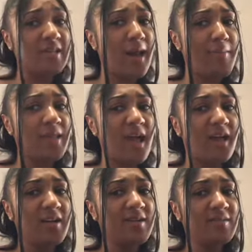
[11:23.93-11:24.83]
And I'm
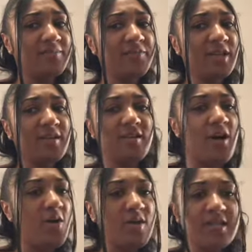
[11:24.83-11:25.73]
like,
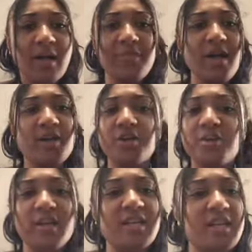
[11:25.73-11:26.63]
no, because I'm not going to
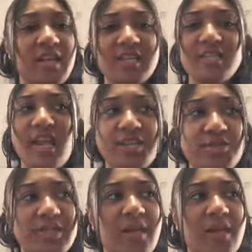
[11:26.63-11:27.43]
do anything that's dangerous.